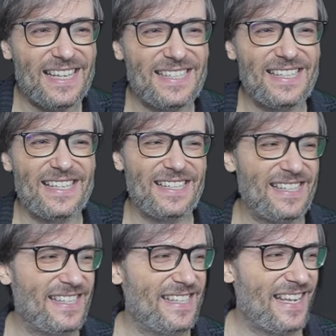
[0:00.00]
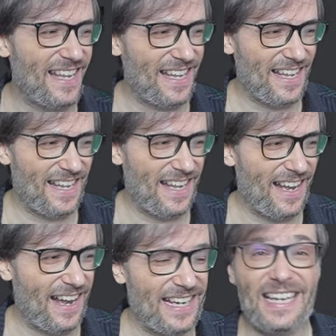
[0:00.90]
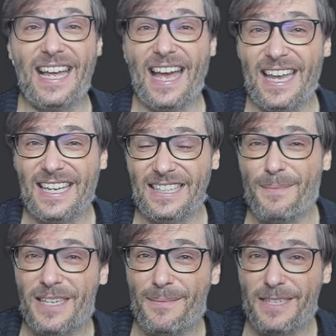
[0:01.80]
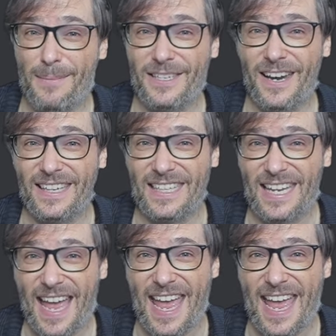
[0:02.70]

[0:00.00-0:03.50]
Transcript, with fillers: This is at www.aegis.tm.